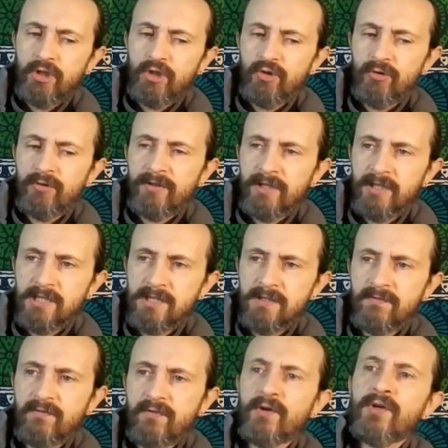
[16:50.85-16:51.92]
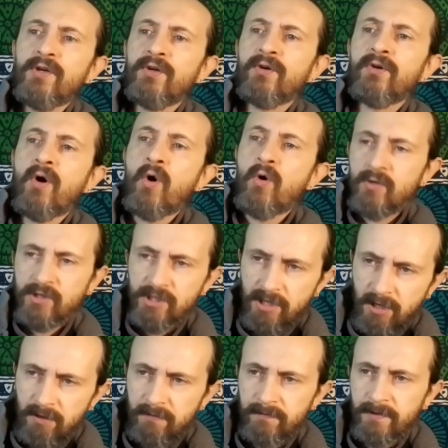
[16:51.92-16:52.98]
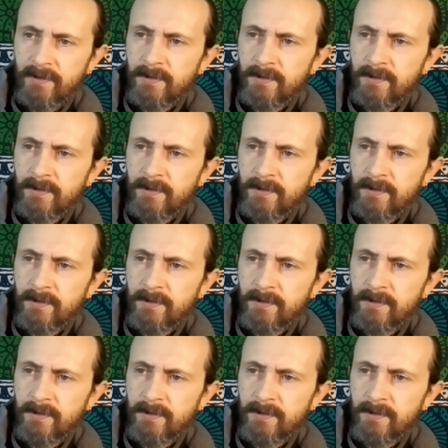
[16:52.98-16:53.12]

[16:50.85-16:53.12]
do things for your own self